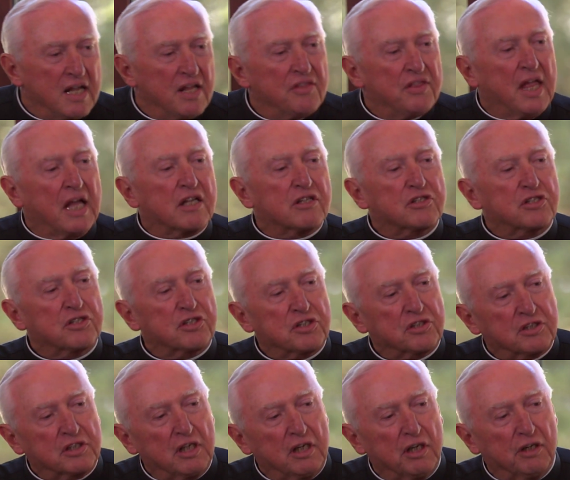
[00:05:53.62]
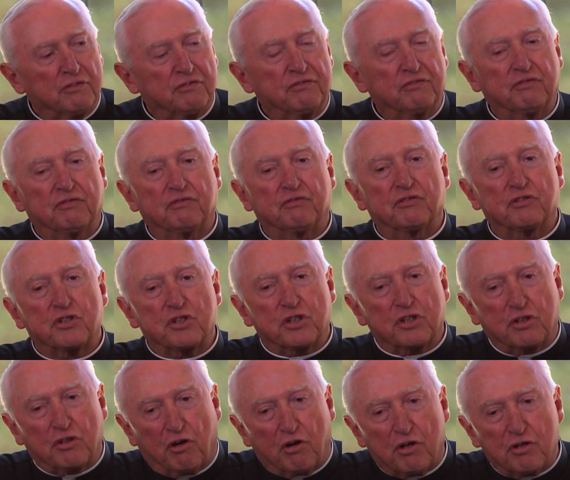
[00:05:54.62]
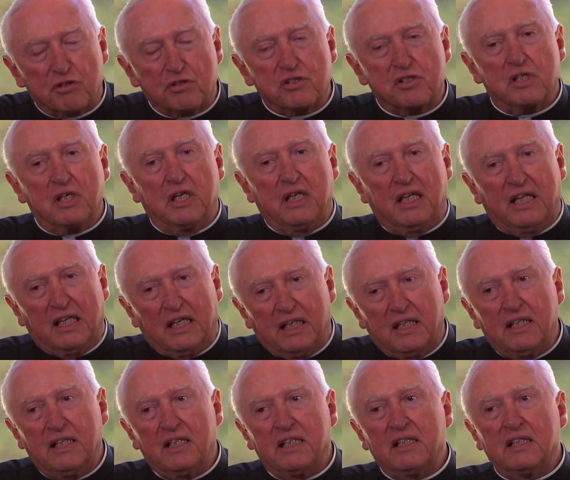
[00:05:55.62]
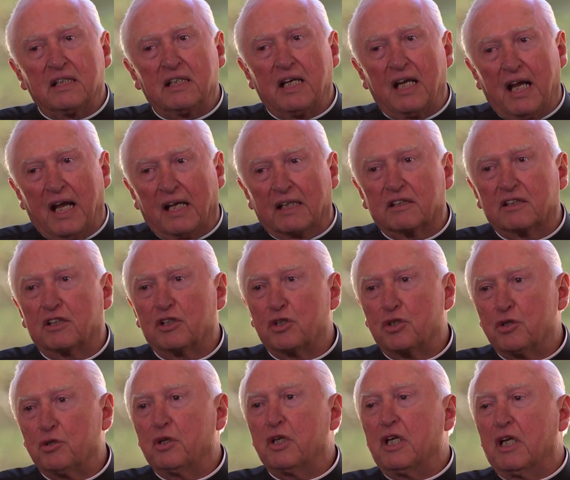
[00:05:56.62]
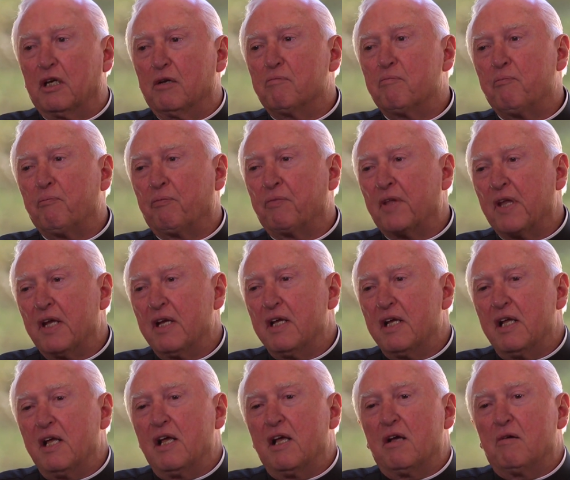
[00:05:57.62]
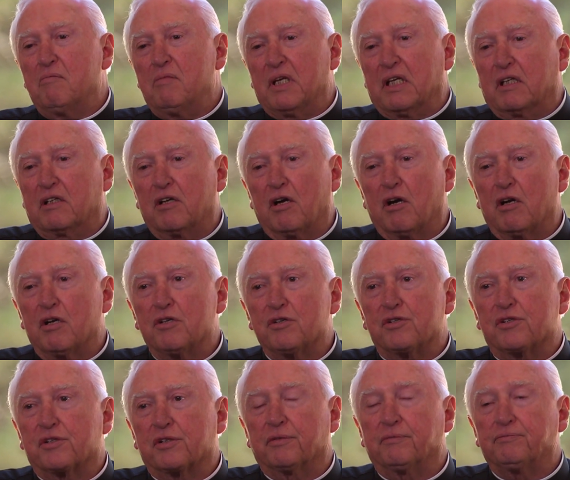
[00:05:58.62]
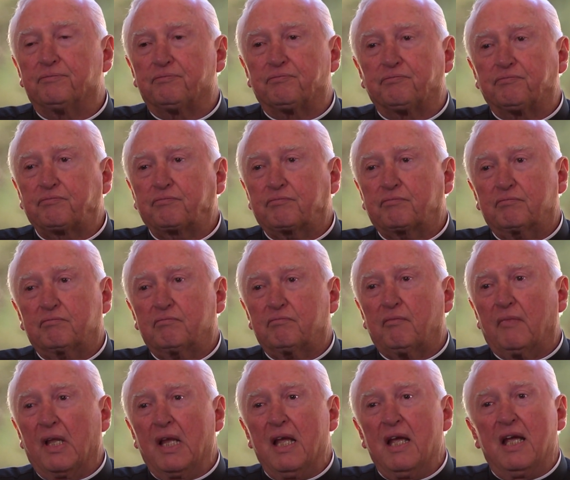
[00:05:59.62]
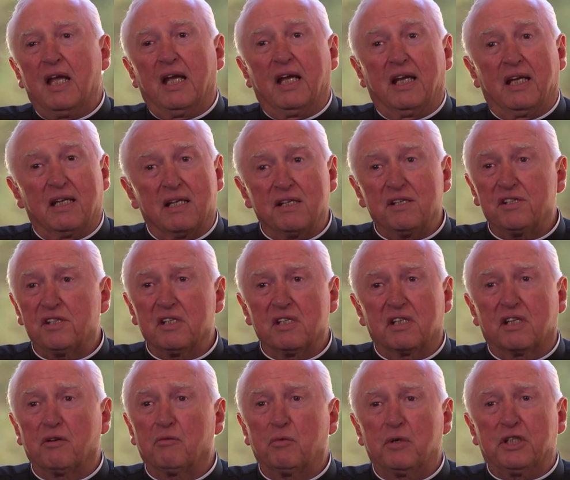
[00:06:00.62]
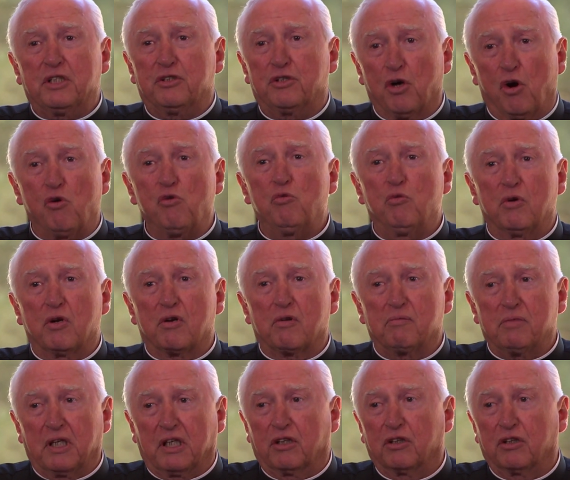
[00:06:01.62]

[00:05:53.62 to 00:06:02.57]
That stuff starts eating at the dream, because it isn't that we don't want to be